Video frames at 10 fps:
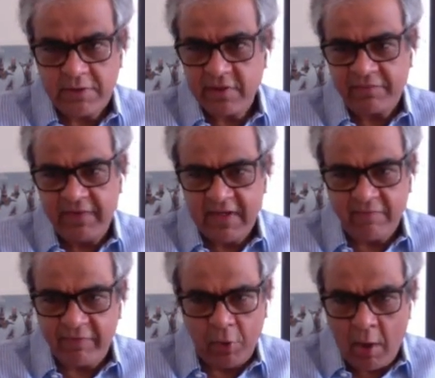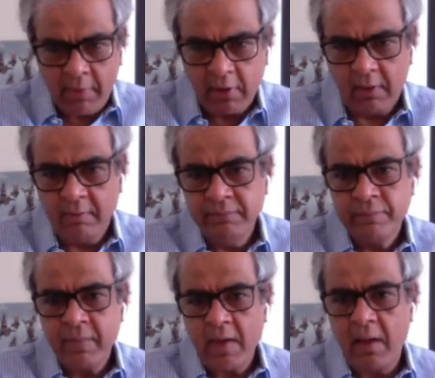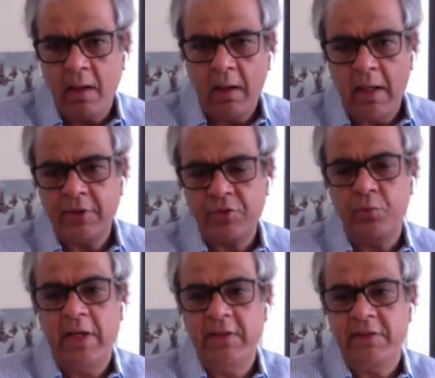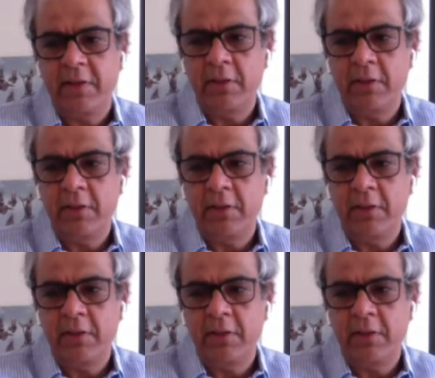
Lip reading: just been phenomenal as to where this